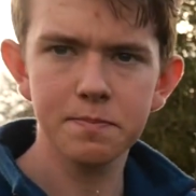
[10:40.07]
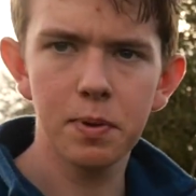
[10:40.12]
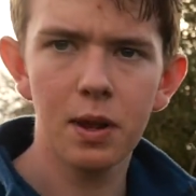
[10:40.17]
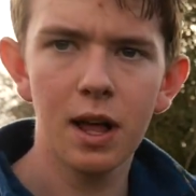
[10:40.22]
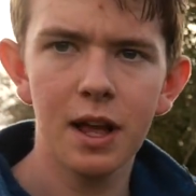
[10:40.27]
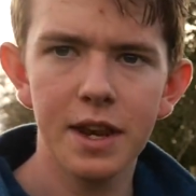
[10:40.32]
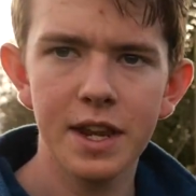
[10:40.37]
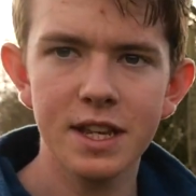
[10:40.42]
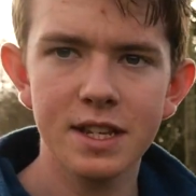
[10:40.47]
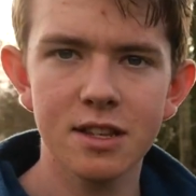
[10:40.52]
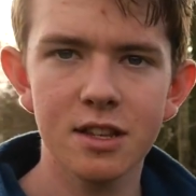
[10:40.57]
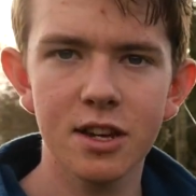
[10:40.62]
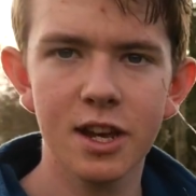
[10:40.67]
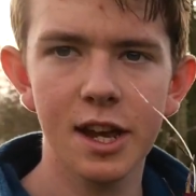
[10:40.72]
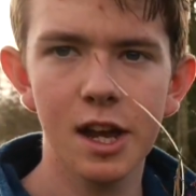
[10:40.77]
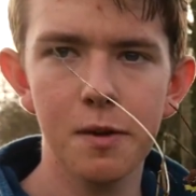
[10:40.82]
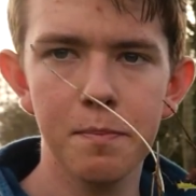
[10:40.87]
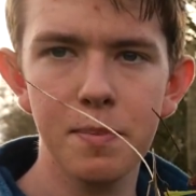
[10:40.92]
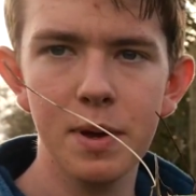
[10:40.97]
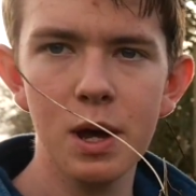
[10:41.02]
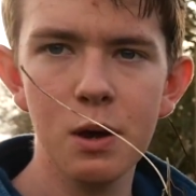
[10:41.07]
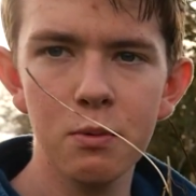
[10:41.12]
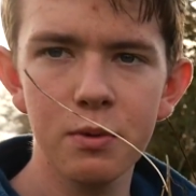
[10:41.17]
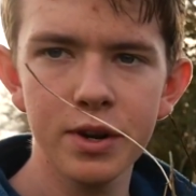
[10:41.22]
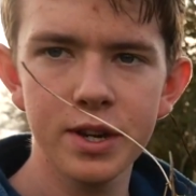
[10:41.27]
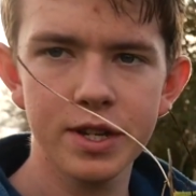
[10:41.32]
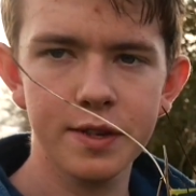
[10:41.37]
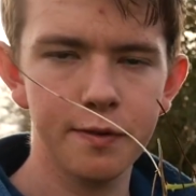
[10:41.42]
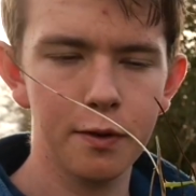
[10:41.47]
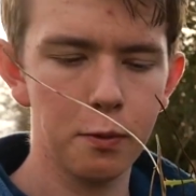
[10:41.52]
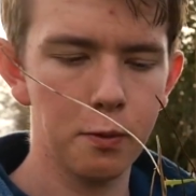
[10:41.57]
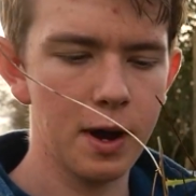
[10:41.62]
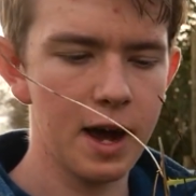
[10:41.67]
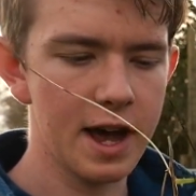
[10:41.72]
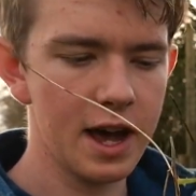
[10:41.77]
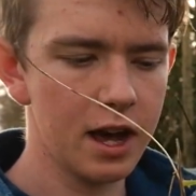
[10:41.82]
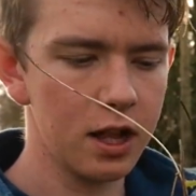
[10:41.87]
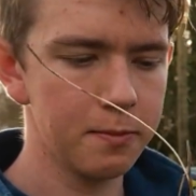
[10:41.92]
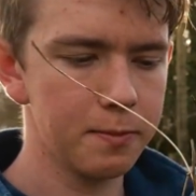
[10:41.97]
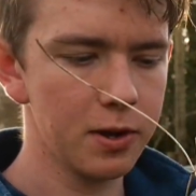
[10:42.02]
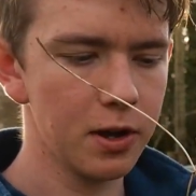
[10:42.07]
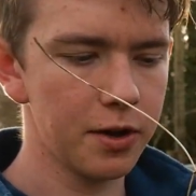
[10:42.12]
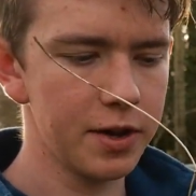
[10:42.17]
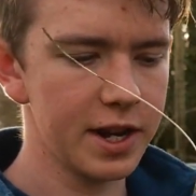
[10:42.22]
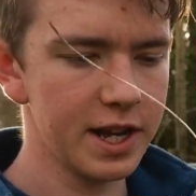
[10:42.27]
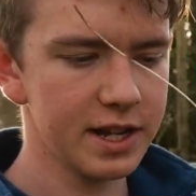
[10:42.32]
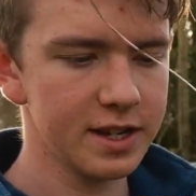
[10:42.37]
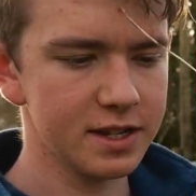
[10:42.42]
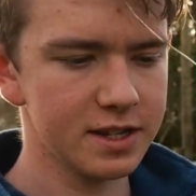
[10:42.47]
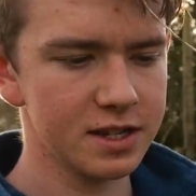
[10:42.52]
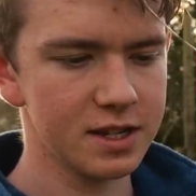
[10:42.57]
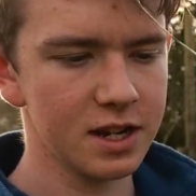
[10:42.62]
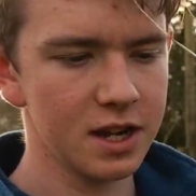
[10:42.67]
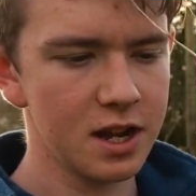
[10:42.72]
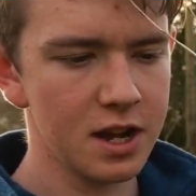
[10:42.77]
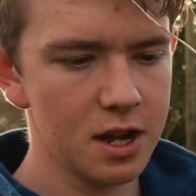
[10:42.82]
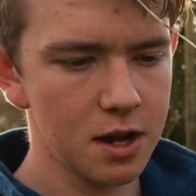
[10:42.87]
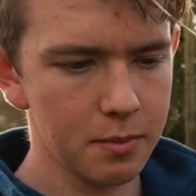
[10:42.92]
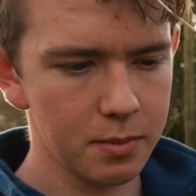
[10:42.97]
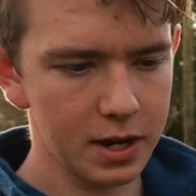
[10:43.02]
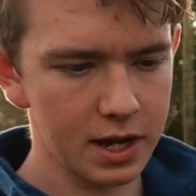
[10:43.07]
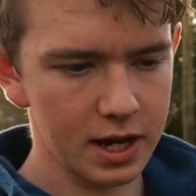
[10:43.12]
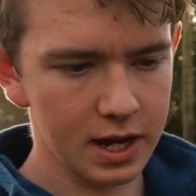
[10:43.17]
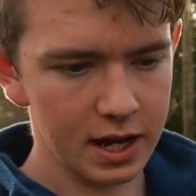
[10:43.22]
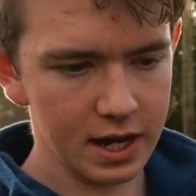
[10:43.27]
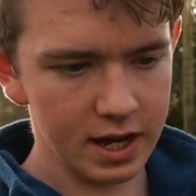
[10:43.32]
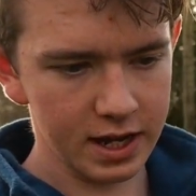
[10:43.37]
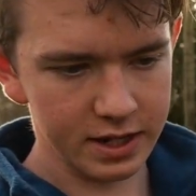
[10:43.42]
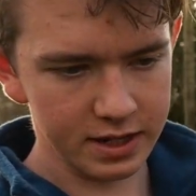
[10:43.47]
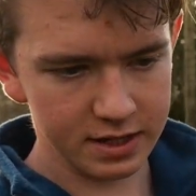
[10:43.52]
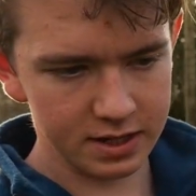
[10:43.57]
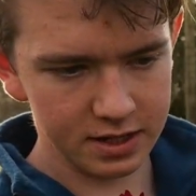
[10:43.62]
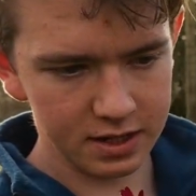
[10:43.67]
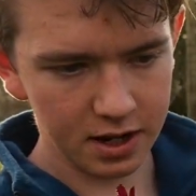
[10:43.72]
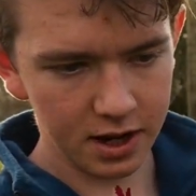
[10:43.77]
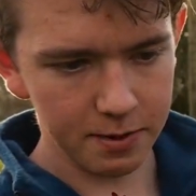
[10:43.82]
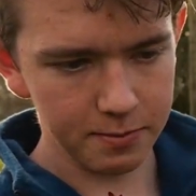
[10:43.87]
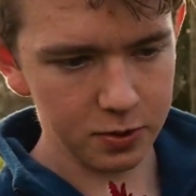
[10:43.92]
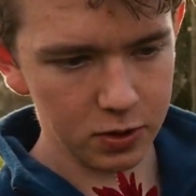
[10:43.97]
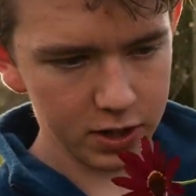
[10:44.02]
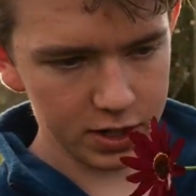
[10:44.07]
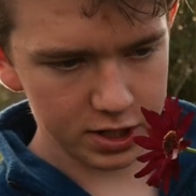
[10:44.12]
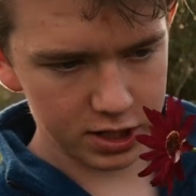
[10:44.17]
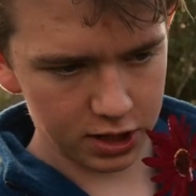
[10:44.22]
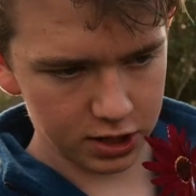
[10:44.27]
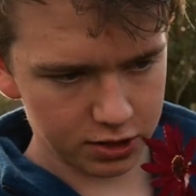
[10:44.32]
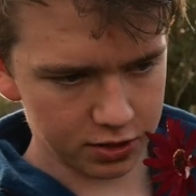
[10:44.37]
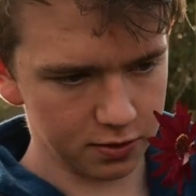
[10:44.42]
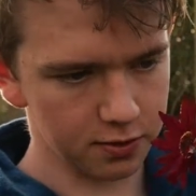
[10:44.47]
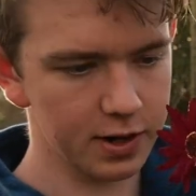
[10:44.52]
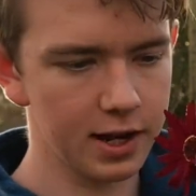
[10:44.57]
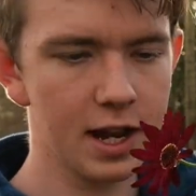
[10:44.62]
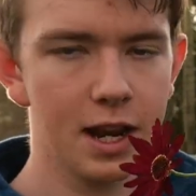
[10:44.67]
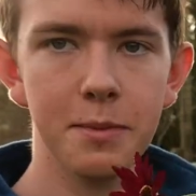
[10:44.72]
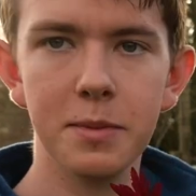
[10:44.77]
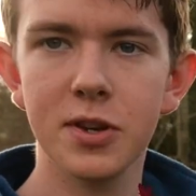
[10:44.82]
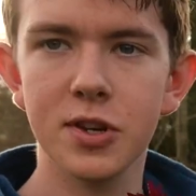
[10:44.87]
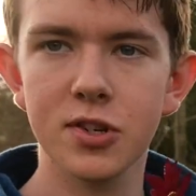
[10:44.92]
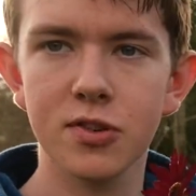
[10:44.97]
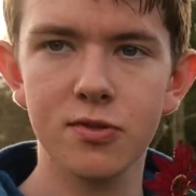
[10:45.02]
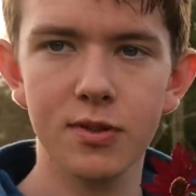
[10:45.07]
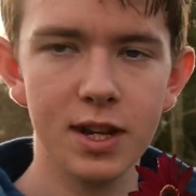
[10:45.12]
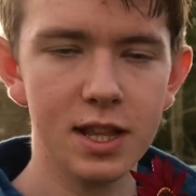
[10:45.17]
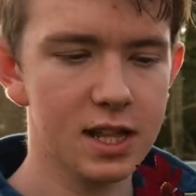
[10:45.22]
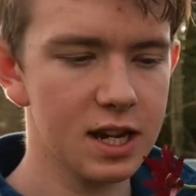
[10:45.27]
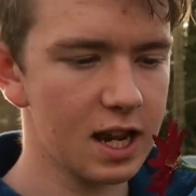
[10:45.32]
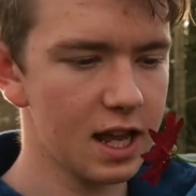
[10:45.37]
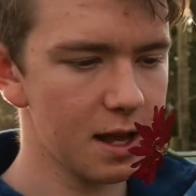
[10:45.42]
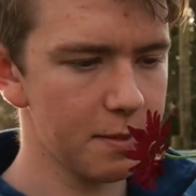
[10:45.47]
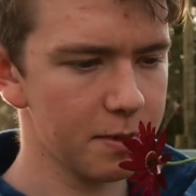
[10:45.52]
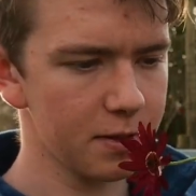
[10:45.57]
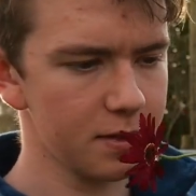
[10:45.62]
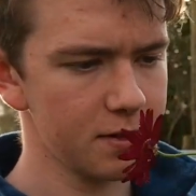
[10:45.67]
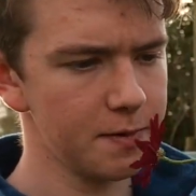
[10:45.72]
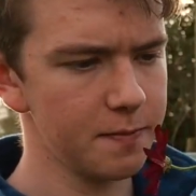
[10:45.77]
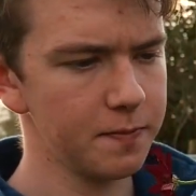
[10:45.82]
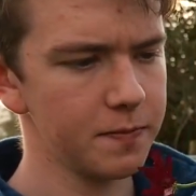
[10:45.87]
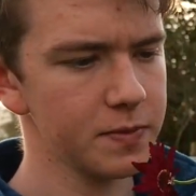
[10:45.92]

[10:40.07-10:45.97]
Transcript: plant is looking a bit worse for wear, I'll be honest. But it is, I'm not actually sure here, let me just read the label.